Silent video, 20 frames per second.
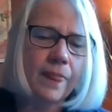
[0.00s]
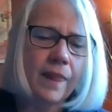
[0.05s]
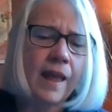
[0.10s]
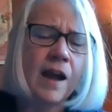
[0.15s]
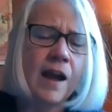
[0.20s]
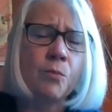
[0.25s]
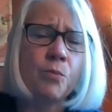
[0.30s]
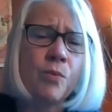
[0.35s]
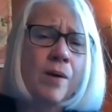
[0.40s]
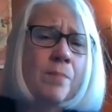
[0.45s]

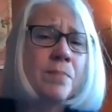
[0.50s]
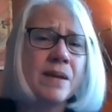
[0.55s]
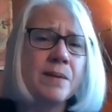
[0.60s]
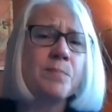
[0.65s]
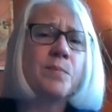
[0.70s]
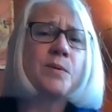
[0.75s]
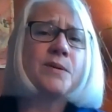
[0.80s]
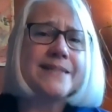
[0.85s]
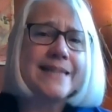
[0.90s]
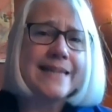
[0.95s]
at what
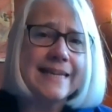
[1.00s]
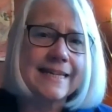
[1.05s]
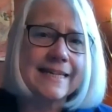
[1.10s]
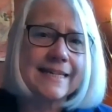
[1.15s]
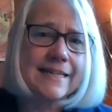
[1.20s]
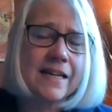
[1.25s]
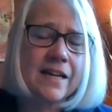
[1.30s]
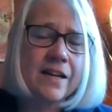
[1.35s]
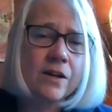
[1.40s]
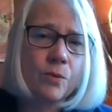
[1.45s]
people
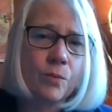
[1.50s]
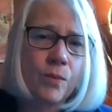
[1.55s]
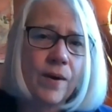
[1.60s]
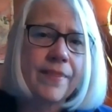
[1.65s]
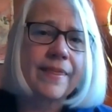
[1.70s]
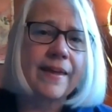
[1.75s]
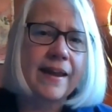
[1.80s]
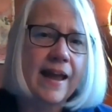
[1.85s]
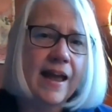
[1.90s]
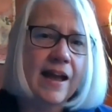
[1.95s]
need,
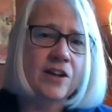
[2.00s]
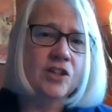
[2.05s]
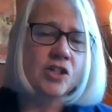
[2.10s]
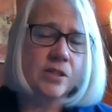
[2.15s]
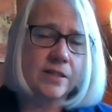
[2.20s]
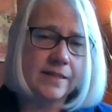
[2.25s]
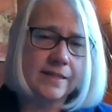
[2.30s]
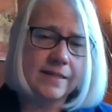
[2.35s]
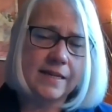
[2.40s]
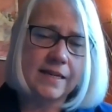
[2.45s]
what they
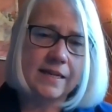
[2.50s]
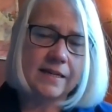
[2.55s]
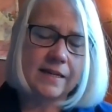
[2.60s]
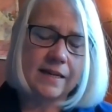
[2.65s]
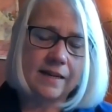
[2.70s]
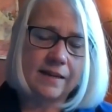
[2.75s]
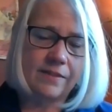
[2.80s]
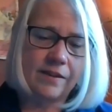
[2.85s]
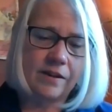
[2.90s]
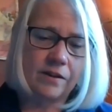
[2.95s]
actually need
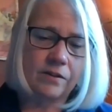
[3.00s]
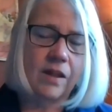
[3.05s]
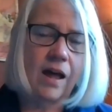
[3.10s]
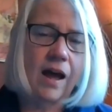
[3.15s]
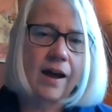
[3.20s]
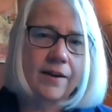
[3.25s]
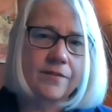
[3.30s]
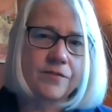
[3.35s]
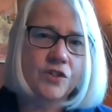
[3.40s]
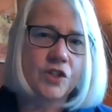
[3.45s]
in their
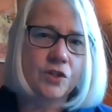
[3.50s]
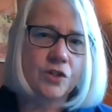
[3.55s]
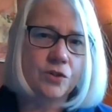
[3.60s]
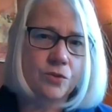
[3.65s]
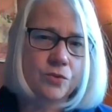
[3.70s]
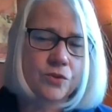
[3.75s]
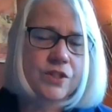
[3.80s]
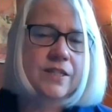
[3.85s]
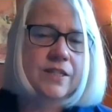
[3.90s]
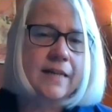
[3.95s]
lives
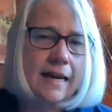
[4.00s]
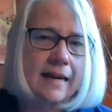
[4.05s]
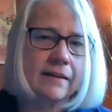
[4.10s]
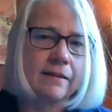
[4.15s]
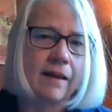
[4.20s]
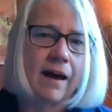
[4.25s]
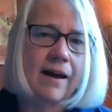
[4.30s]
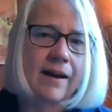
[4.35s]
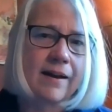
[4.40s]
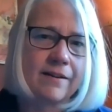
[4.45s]
to stay
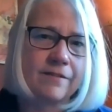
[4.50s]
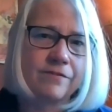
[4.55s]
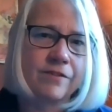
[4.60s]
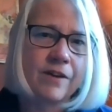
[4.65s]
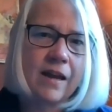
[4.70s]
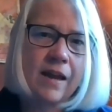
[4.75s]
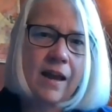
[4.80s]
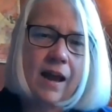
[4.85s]
alive.